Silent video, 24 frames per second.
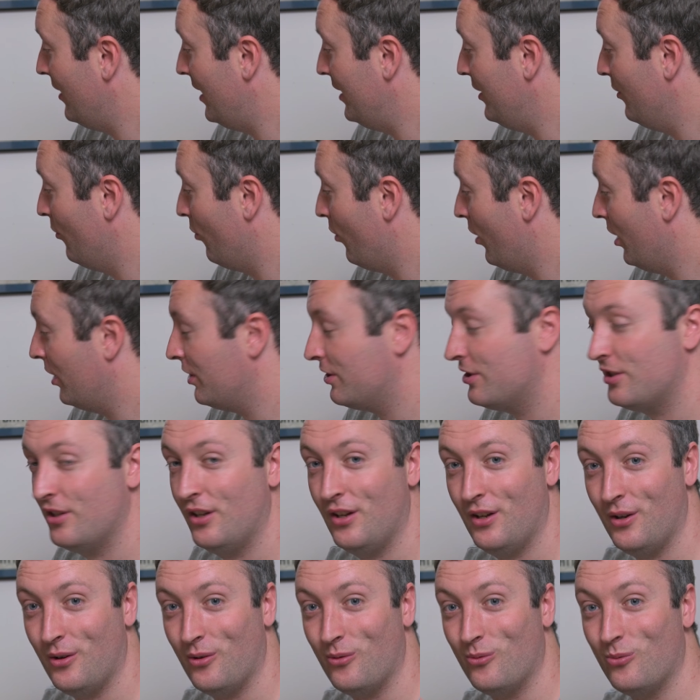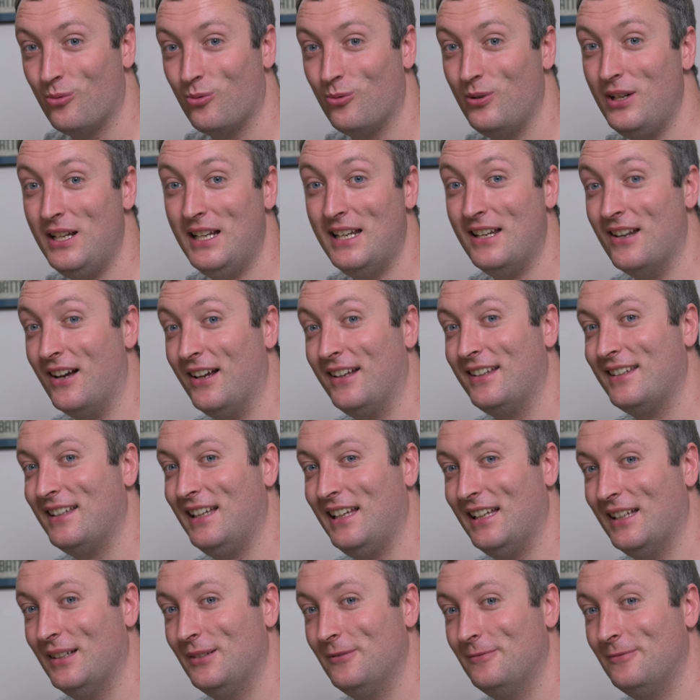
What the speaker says: and it works really nicely.